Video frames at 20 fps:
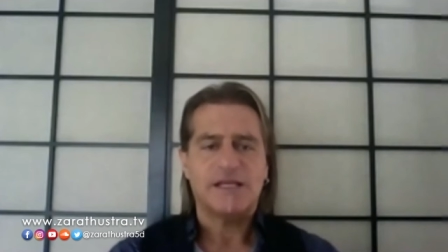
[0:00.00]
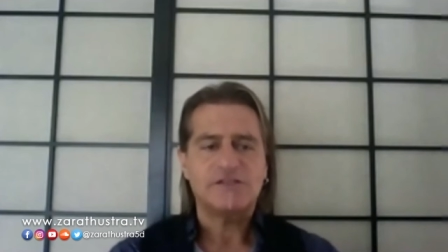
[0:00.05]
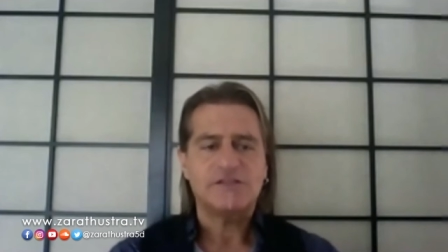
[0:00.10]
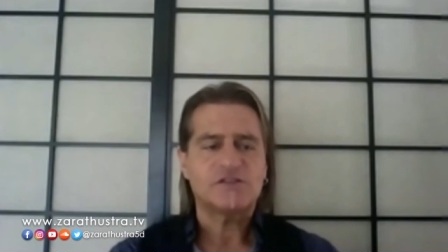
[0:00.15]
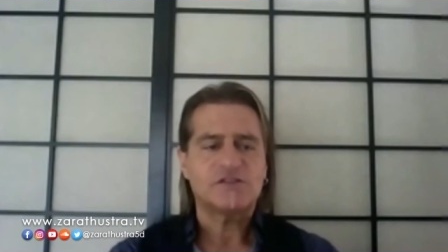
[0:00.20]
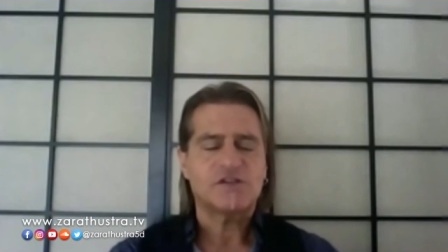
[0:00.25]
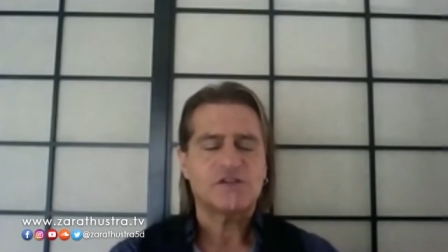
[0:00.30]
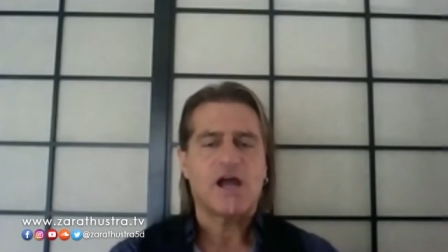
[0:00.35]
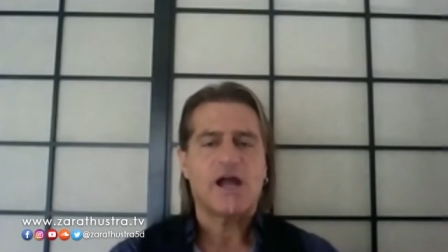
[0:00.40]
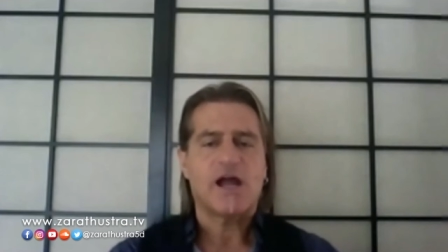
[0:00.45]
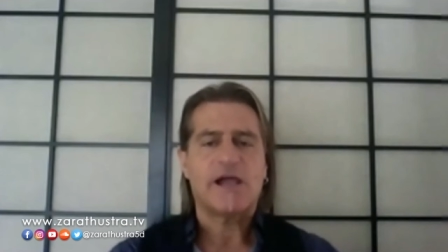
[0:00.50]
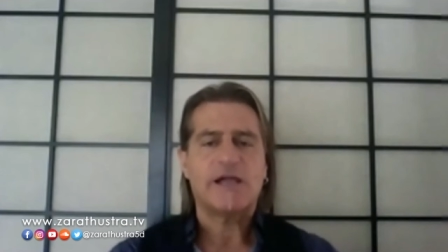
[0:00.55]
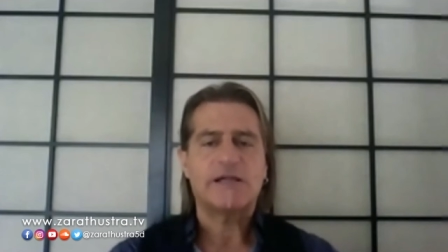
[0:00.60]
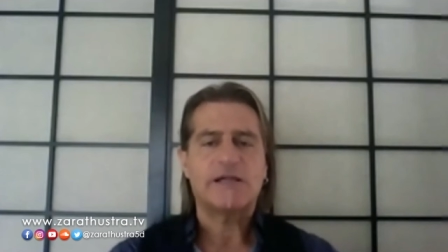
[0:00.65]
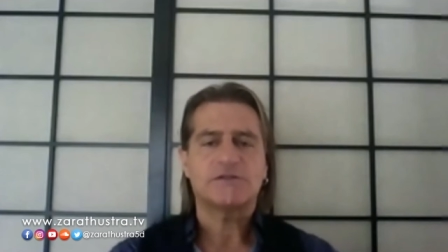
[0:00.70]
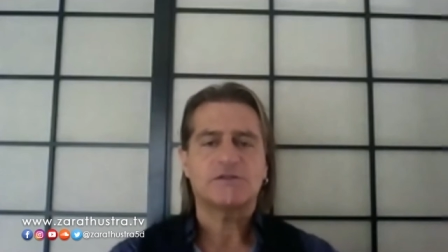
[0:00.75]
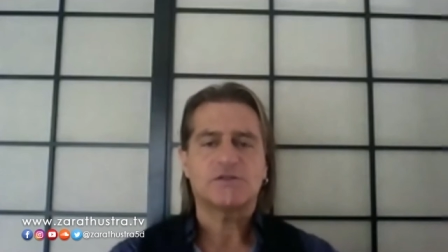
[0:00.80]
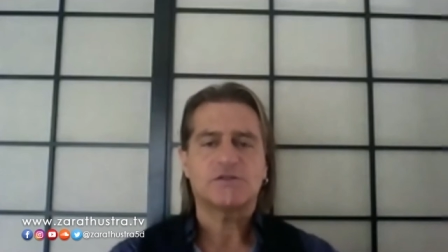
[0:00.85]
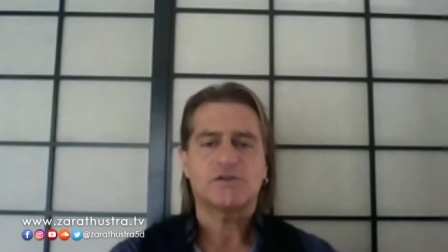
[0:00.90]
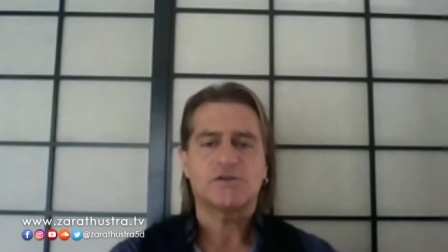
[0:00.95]
they
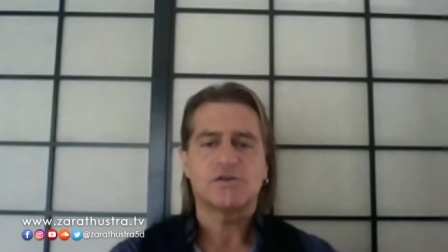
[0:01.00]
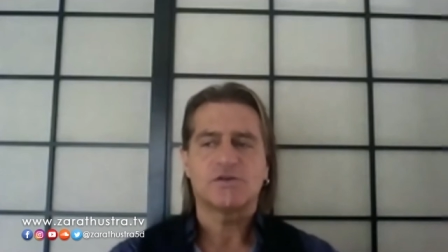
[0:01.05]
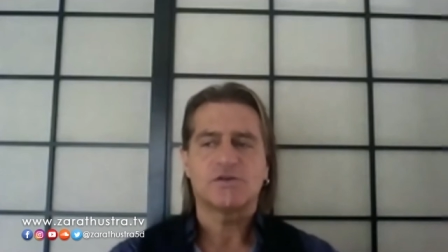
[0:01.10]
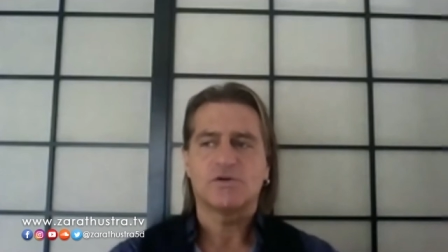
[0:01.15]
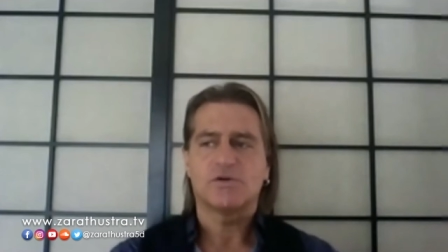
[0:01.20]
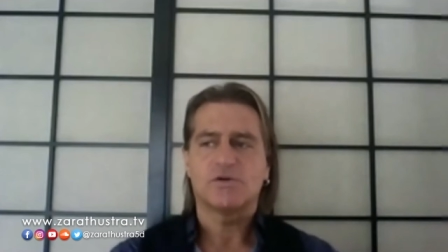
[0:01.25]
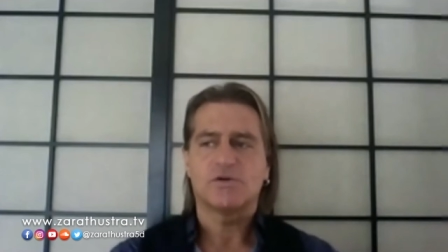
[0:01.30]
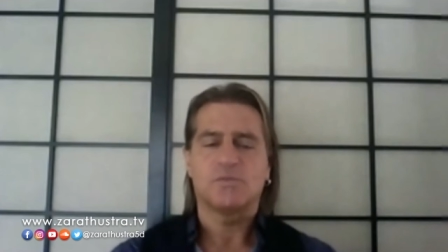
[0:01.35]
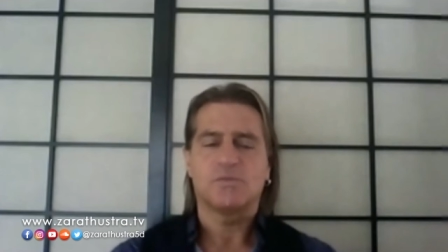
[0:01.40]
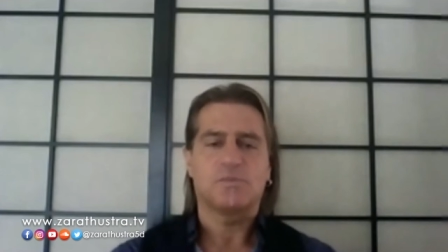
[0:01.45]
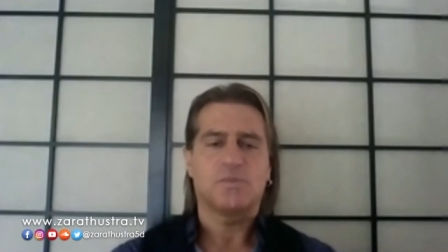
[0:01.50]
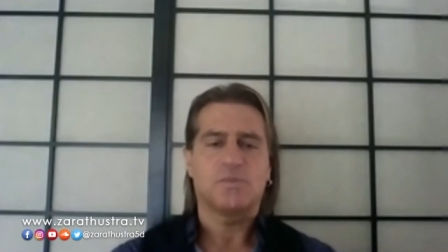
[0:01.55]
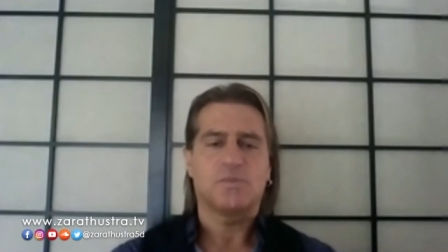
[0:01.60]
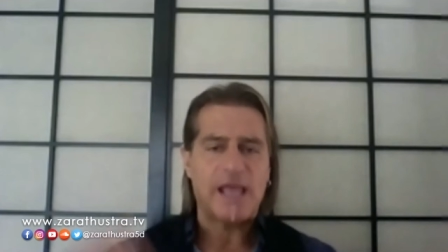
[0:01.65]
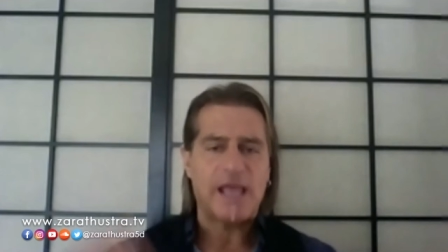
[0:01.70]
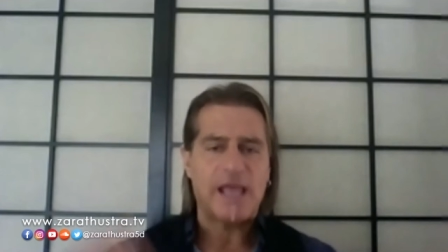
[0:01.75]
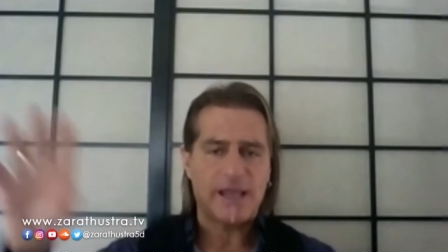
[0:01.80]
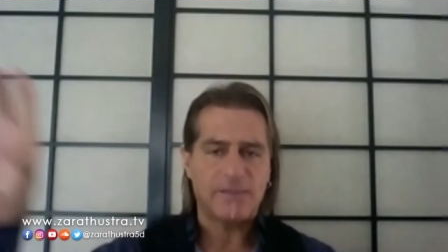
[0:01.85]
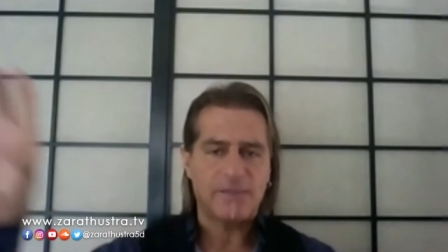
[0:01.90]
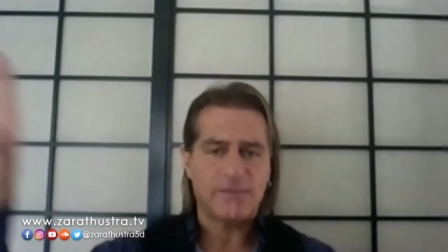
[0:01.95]
start to
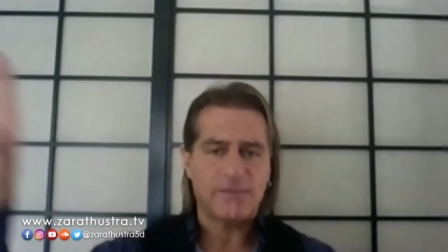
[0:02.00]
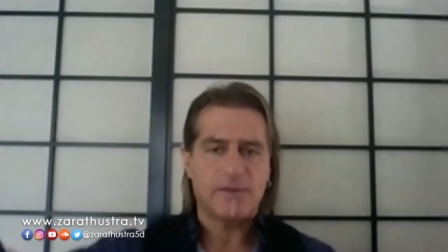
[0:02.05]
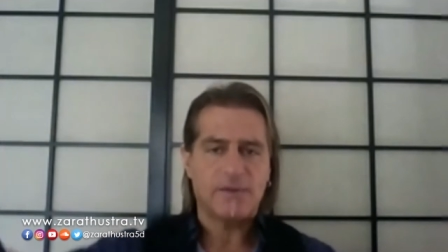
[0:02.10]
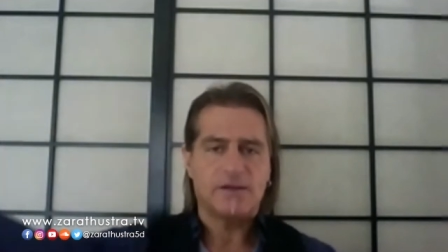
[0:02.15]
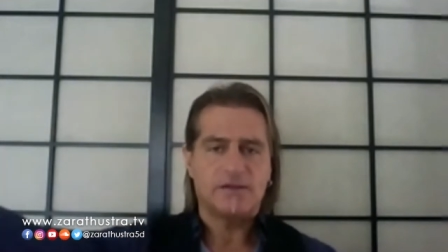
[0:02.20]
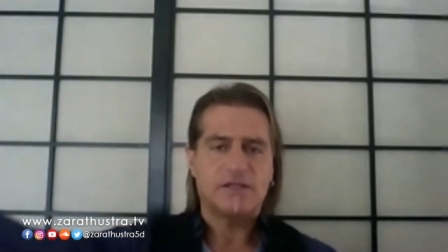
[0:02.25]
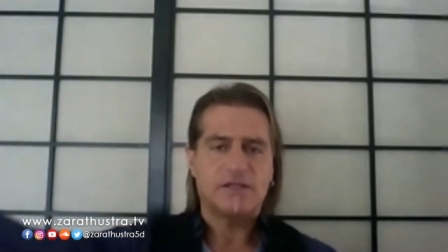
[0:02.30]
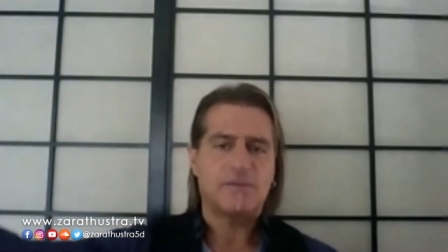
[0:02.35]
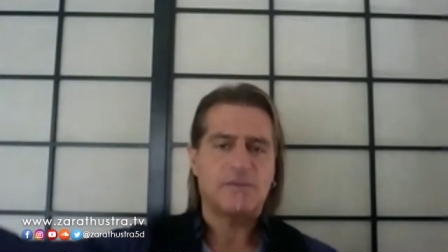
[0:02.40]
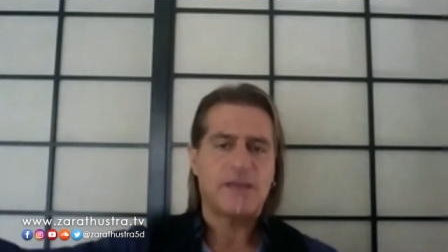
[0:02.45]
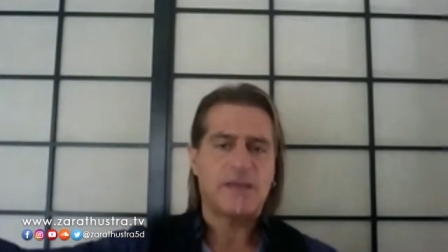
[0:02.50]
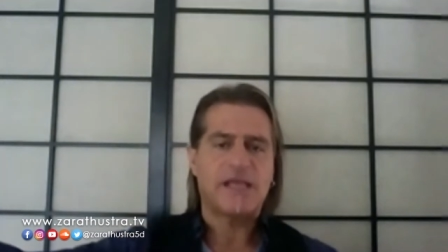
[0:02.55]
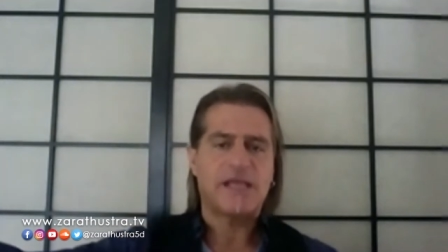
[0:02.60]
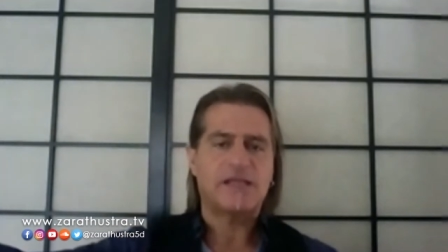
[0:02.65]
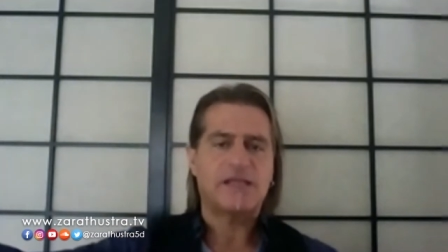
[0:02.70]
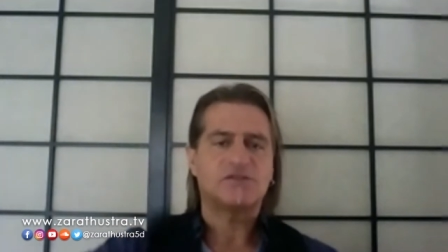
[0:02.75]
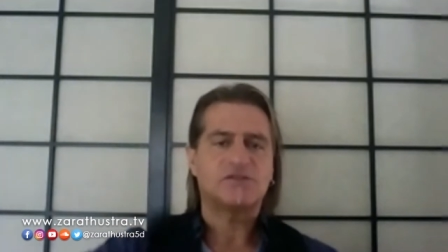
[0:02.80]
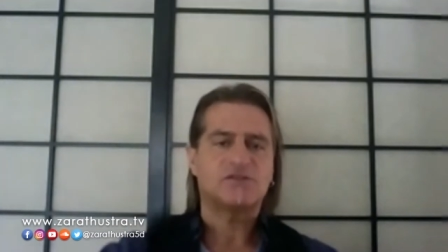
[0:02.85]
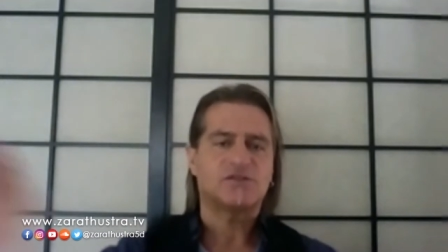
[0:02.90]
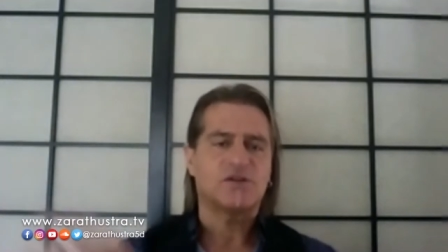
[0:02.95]
blame the
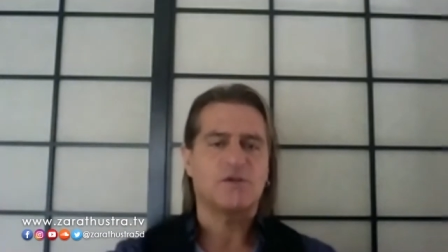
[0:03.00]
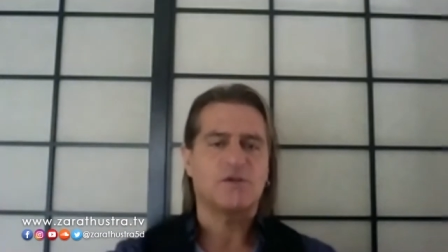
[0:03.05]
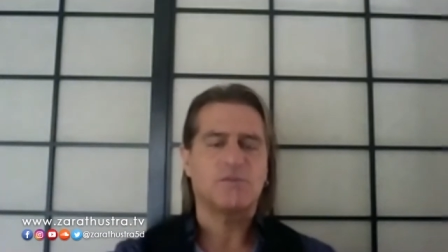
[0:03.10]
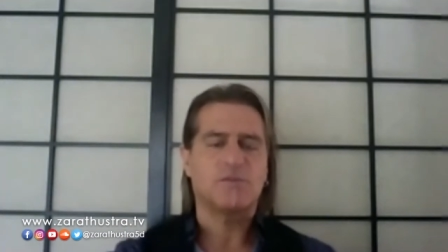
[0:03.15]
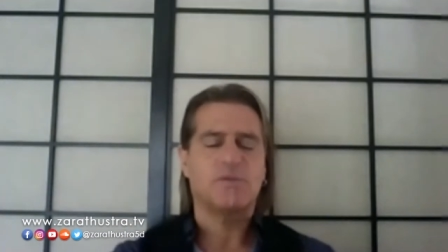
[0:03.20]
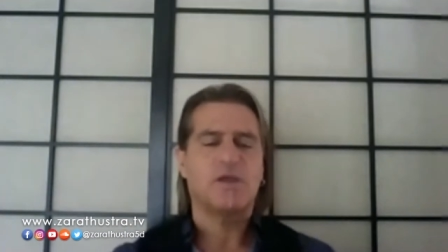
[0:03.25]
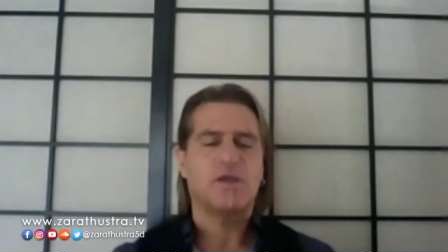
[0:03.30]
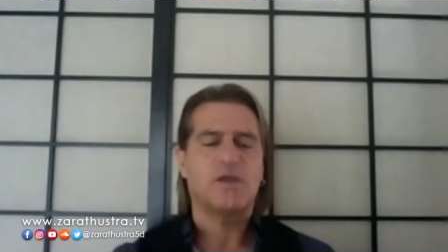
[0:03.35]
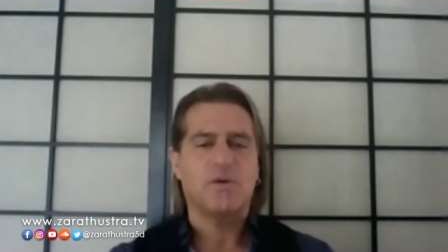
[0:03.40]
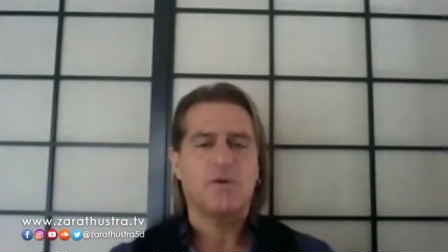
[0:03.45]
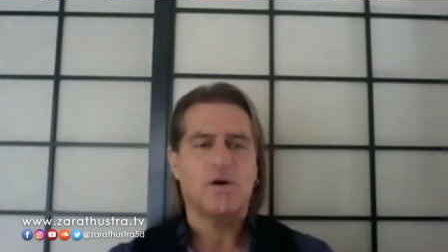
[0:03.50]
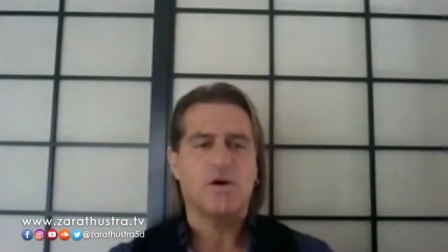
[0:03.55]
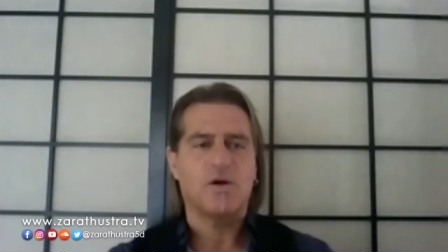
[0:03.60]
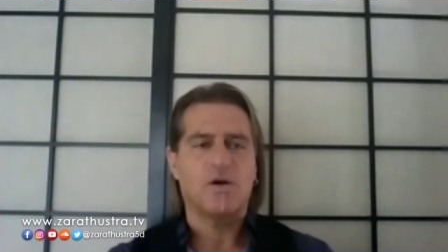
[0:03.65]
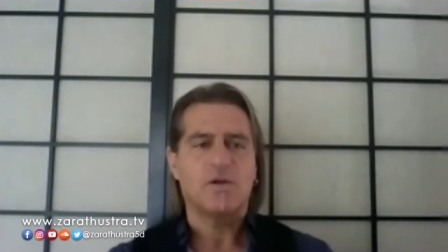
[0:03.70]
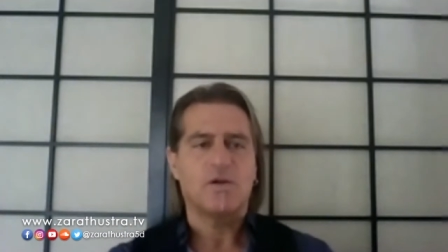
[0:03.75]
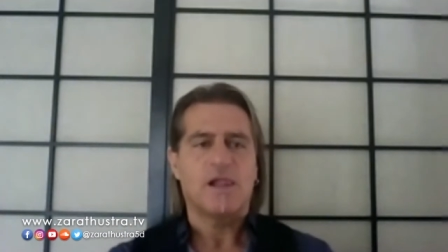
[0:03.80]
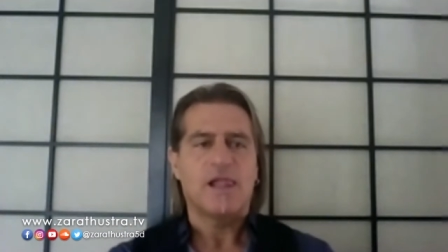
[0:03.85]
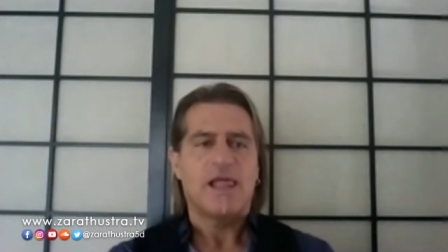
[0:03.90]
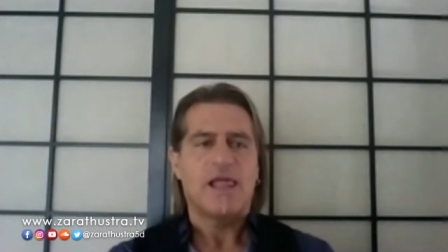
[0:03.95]
mainstream
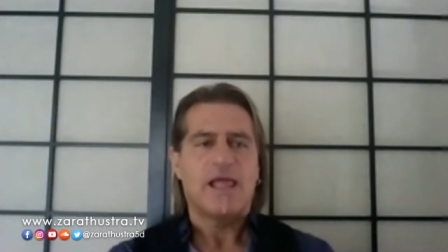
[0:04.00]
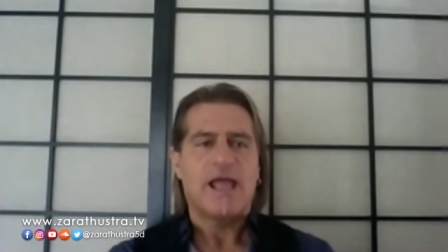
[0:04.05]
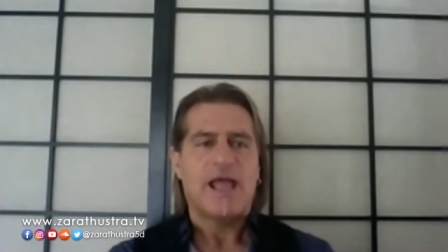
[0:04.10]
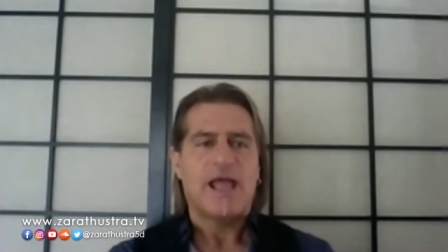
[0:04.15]
people